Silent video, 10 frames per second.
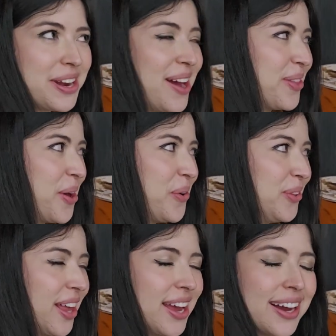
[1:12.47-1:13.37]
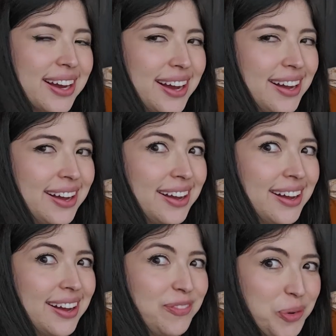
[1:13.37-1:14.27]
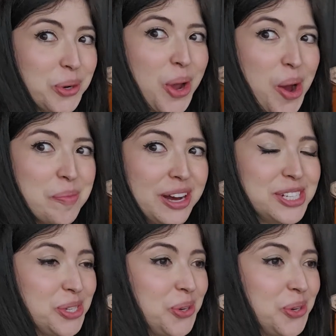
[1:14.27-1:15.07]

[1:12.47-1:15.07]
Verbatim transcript: now, though. Like, food cola right?